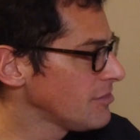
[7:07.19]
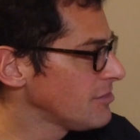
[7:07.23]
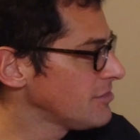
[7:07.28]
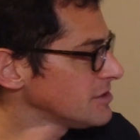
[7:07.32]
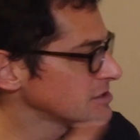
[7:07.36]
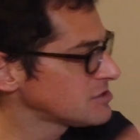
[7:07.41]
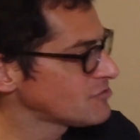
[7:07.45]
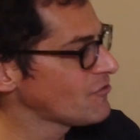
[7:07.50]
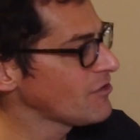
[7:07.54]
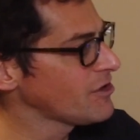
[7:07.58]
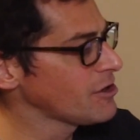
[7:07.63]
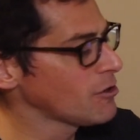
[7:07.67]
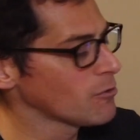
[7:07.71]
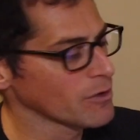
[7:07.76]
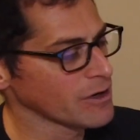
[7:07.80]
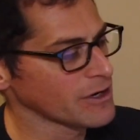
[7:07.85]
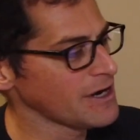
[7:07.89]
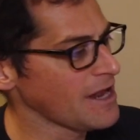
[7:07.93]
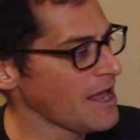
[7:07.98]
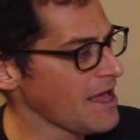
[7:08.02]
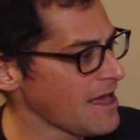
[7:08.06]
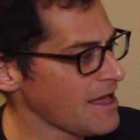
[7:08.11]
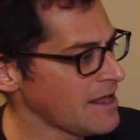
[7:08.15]
This video we're
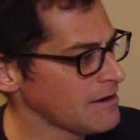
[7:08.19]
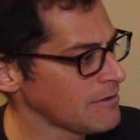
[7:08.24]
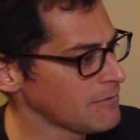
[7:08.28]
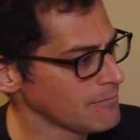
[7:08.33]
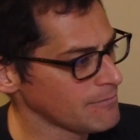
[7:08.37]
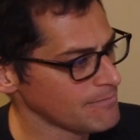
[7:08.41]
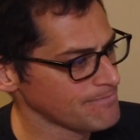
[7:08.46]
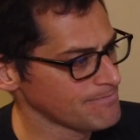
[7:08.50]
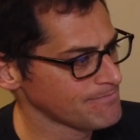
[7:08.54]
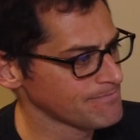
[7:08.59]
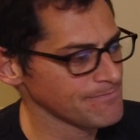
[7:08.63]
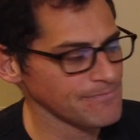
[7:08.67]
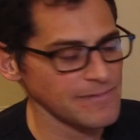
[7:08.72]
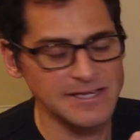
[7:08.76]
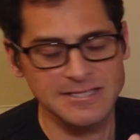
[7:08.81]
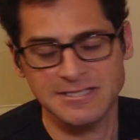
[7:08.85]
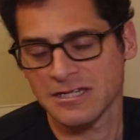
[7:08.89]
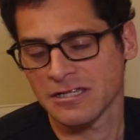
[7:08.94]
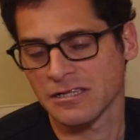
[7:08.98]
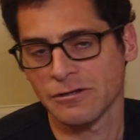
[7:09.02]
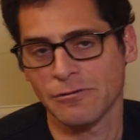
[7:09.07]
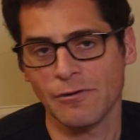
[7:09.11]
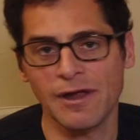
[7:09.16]
going to end
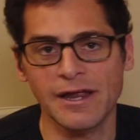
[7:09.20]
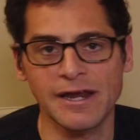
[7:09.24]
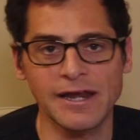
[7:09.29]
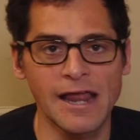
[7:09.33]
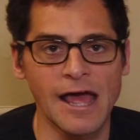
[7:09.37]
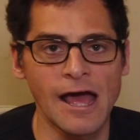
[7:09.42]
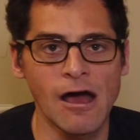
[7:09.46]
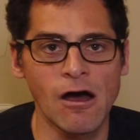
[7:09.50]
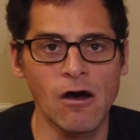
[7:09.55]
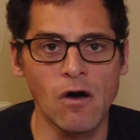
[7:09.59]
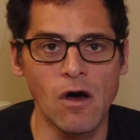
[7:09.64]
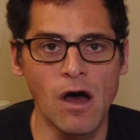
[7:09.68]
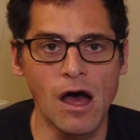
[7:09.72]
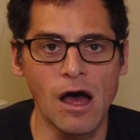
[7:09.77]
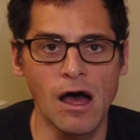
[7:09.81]
basically right now.